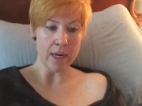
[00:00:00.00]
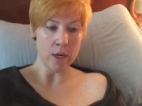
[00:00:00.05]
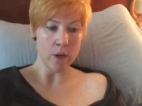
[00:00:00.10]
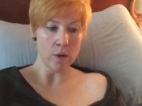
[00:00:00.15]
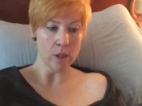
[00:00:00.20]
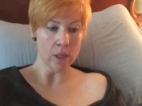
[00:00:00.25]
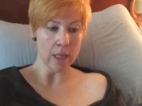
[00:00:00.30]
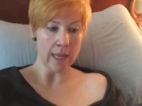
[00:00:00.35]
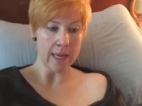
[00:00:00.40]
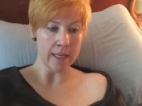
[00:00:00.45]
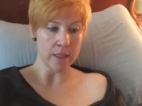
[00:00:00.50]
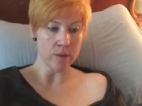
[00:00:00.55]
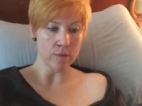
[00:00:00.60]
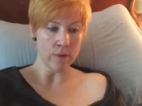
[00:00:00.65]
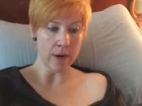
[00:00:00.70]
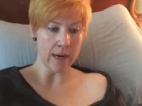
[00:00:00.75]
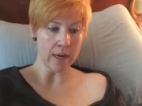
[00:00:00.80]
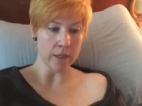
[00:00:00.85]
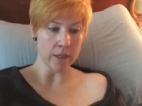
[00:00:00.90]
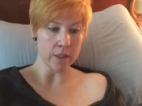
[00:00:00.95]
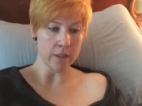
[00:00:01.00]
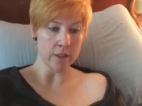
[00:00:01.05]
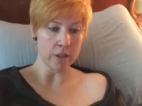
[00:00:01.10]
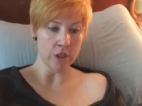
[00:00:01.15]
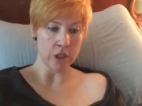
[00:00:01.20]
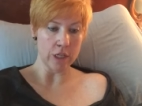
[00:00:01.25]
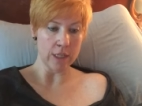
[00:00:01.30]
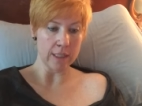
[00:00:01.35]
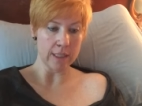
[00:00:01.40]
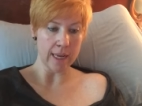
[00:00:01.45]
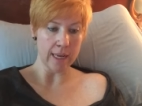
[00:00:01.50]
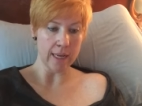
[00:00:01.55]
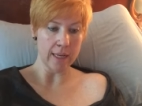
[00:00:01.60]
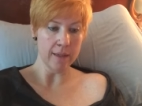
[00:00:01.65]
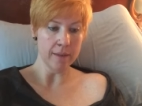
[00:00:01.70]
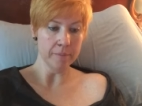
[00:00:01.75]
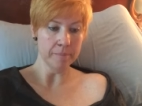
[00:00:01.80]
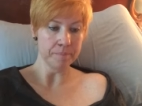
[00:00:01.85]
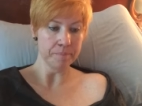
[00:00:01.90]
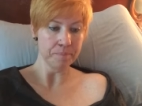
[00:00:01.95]
new client's records, she said
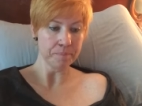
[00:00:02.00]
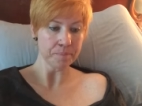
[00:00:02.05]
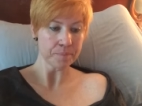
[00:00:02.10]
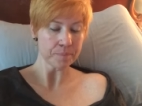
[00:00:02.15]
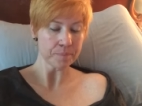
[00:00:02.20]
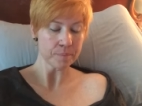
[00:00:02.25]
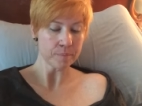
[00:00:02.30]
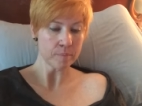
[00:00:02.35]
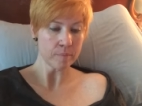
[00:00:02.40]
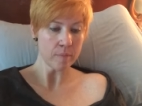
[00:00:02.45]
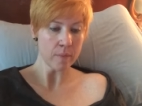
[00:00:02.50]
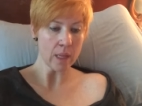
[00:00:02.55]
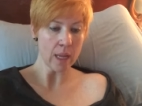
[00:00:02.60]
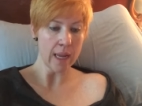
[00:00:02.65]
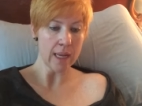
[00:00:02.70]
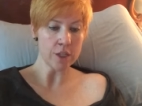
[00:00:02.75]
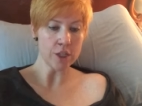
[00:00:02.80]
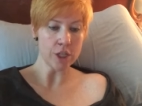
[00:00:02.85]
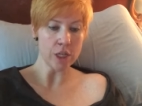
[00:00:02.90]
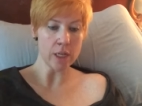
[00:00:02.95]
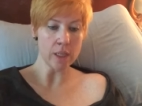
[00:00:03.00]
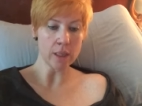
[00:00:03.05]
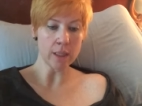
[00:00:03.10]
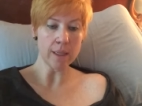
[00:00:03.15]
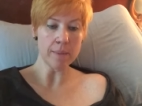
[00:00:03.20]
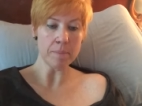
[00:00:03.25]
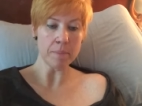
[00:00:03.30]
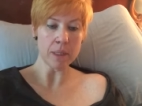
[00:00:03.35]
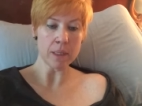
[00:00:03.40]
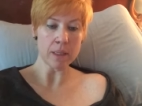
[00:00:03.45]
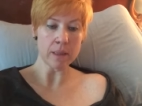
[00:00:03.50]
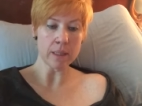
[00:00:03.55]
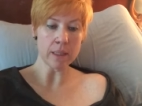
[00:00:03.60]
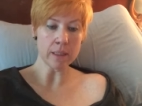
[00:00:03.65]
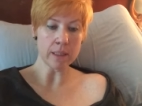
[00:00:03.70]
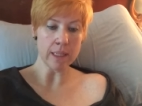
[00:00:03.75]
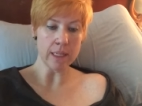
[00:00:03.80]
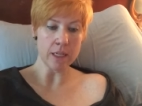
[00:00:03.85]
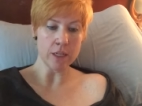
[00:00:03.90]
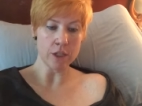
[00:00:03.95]
as she clipped the
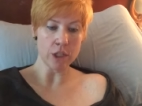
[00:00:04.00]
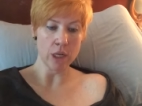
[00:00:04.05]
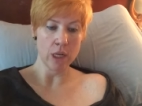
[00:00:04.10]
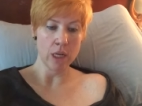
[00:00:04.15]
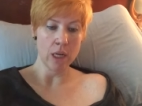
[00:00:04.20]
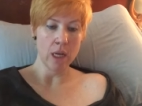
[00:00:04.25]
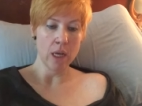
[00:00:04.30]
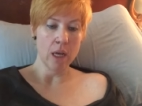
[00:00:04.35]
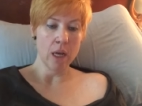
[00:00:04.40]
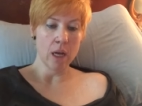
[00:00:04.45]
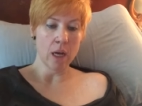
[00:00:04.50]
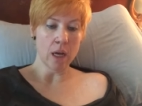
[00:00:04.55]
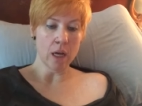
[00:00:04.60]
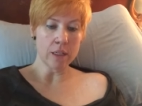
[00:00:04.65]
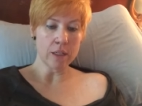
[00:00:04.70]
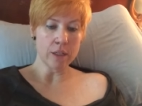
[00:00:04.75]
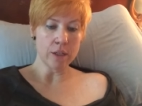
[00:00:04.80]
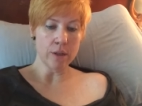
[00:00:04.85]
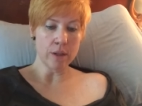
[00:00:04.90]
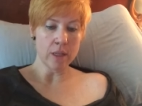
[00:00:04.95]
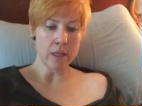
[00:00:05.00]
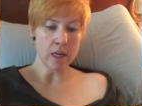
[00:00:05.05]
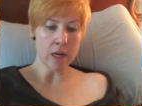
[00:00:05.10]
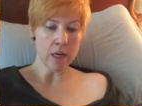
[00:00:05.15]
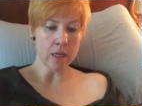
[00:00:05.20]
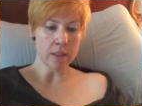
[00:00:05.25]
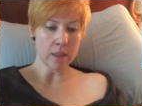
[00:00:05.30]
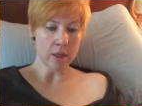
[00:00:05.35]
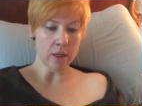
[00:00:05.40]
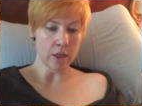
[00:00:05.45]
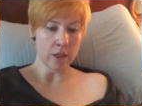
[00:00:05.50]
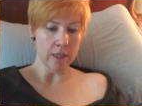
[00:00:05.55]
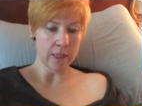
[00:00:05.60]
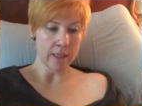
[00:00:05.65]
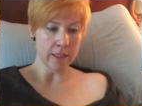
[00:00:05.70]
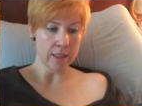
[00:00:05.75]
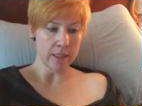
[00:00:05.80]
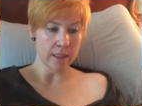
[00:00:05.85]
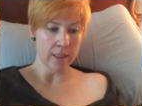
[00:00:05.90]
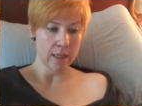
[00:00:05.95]
leash onto the dog's
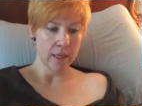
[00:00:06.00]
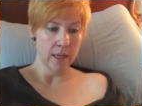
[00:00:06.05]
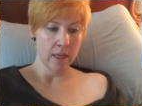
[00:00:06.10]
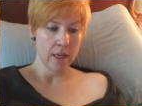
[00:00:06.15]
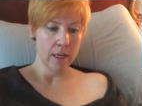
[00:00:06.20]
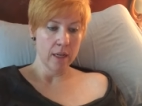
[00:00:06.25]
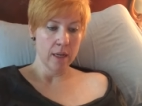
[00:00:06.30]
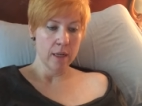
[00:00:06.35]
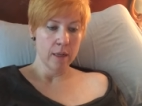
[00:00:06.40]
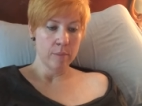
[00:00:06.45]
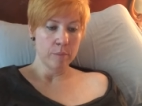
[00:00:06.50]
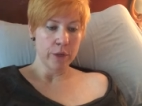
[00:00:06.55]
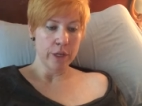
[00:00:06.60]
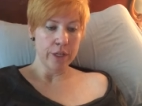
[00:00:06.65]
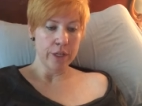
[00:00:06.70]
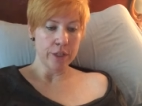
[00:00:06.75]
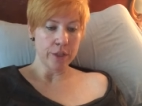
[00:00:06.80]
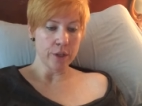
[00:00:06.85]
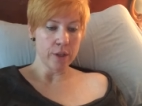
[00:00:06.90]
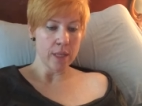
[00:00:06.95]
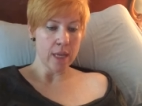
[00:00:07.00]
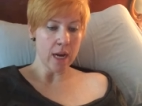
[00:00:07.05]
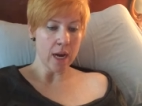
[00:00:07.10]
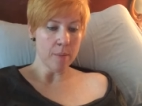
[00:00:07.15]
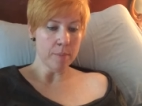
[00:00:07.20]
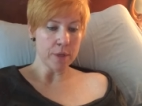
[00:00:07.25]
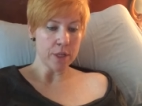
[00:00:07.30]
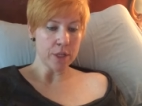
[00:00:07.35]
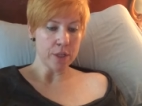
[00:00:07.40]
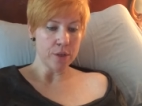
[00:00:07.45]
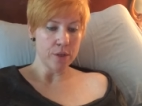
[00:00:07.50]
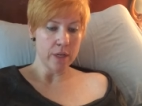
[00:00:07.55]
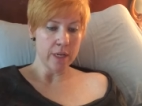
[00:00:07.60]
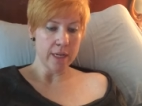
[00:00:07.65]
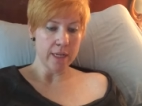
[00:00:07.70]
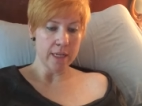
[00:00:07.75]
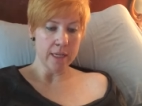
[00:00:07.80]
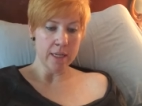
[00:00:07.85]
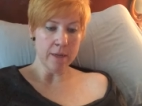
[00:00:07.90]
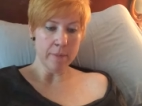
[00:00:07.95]
harness. Bree took the
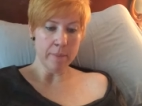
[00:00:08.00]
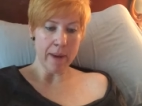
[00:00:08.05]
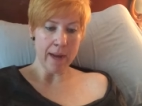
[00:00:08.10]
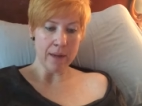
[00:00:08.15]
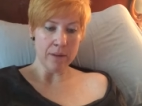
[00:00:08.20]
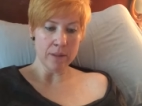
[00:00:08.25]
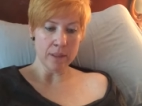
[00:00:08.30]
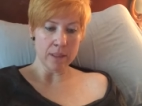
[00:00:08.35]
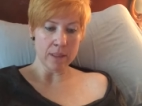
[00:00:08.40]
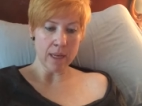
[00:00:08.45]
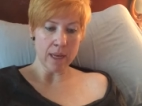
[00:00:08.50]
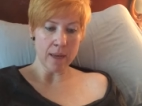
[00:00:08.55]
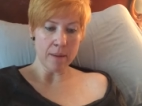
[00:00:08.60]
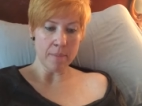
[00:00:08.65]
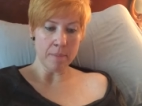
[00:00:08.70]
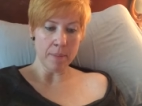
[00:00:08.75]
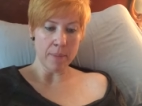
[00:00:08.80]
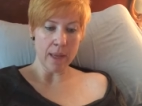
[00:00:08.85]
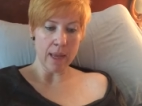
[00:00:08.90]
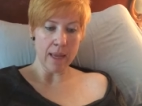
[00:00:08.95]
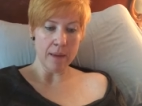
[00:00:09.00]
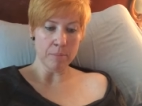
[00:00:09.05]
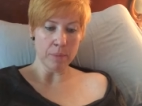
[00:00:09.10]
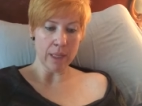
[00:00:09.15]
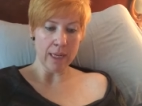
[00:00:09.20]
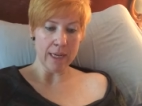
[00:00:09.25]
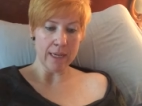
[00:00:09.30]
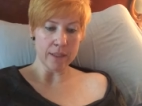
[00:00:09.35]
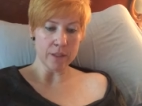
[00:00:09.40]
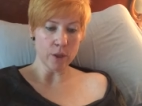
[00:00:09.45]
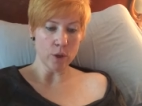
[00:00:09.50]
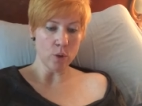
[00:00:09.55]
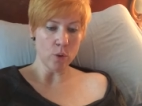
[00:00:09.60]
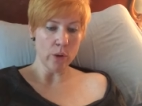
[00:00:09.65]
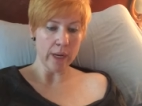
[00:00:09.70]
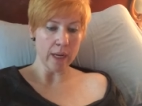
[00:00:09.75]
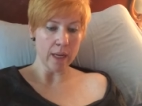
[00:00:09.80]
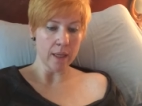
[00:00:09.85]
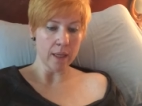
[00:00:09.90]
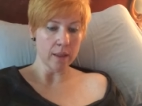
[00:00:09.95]
opportunity to bounce up and plant a
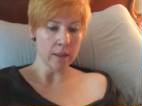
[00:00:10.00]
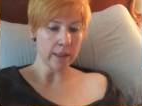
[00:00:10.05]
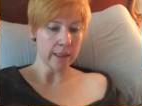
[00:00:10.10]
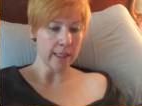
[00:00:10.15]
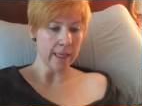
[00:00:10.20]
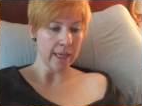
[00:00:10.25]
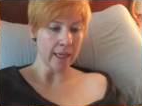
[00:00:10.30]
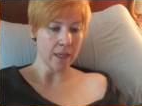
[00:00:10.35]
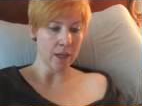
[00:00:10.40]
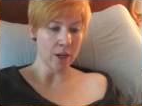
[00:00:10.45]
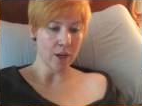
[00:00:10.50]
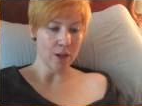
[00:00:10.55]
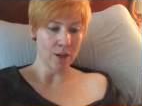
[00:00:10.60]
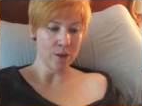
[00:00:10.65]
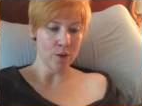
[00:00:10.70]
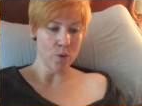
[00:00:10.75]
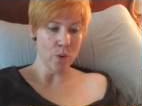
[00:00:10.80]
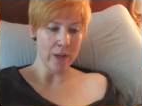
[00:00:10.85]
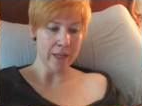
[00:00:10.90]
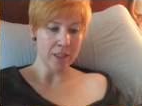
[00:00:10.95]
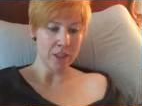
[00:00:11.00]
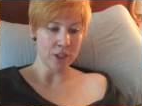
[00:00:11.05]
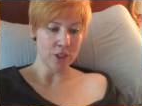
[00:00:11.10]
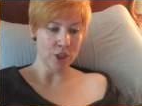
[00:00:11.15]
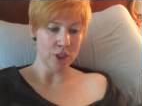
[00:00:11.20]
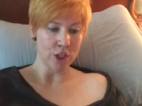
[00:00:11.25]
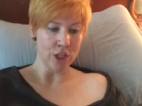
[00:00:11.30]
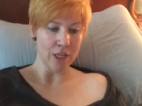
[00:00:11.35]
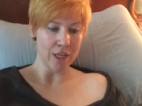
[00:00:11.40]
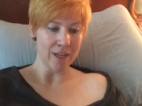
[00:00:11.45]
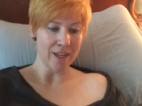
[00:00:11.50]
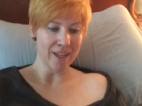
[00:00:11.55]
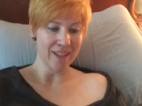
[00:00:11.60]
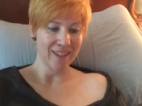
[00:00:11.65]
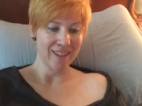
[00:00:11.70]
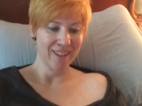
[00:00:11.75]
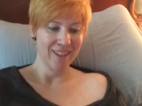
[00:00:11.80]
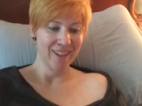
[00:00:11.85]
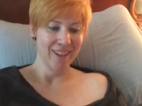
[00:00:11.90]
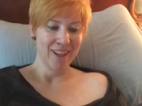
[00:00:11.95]
quick lick on Gwen's cheek.
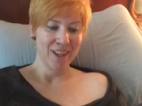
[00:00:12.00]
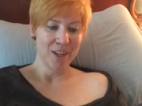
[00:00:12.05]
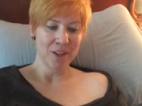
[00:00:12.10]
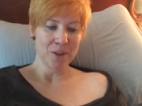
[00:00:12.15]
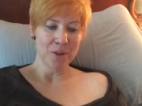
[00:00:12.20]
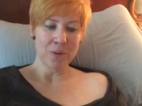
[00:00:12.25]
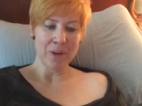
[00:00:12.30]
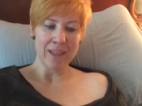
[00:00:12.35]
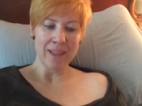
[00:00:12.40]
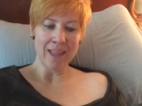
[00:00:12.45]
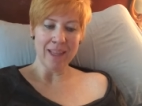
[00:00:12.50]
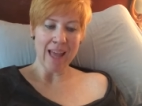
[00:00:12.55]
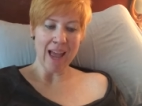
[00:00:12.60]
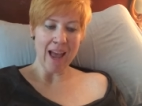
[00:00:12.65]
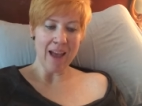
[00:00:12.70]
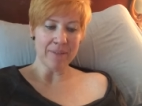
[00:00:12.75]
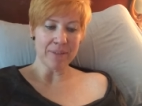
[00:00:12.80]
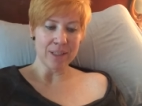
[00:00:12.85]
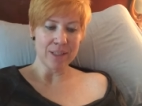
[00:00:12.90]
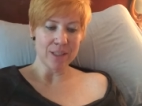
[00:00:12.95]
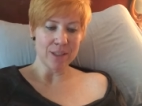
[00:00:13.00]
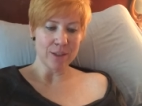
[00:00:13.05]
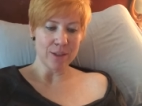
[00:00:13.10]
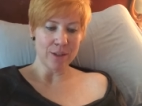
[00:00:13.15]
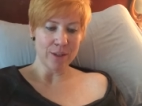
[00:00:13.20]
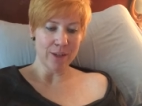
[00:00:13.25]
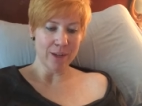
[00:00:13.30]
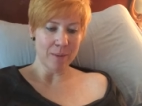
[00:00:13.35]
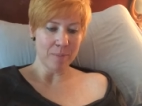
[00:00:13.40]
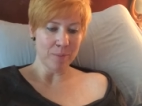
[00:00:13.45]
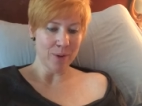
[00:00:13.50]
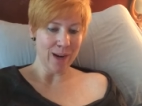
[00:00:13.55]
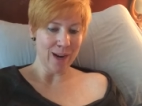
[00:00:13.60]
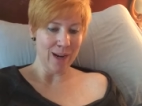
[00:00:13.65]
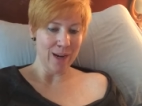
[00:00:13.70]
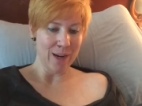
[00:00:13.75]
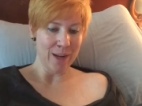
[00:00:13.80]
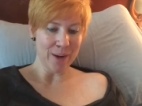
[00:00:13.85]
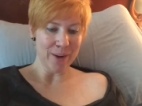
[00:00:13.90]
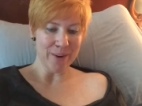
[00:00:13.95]
Gwen laughed and stood
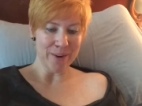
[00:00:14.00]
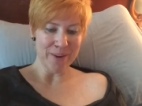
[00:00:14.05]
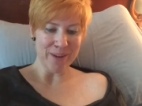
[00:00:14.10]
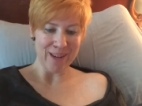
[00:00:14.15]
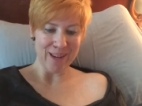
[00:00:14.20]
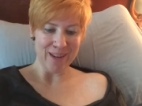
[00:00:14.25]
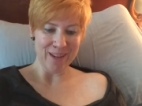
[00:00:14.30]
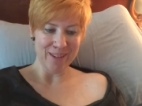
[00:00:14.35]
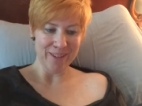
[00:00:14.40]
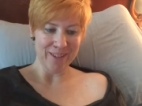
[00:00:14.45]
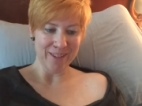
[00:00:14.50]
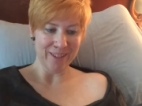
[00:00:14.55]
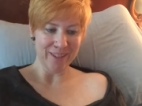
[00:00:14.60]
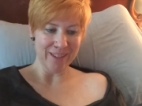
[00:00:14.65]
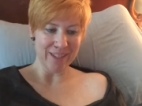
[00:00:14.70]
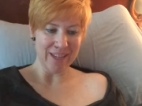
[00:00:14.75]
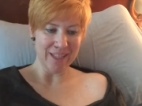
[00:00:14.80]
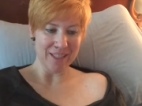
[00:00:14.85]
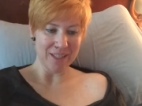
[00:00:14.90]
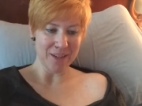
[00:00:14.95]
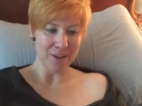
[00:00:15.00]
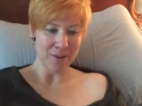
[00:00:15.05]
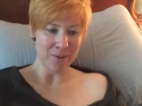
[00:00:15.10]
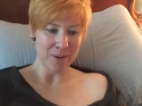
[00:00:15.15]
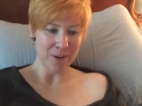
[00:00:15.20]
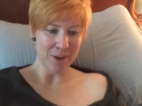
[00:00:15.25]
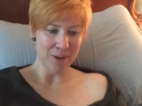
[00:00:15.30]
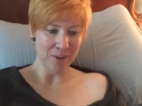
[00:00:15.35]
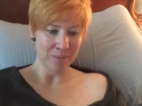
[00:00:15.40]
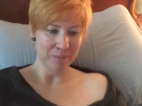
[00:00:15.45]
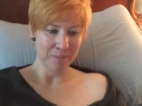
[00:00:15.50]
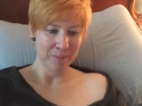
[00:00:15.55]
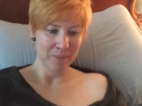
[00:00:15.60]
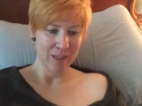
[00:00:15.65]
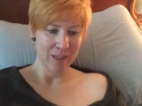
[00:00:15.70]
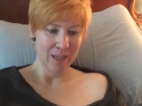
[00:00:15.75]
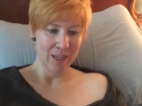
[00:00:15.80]
upright. Okay, girl, let's go home.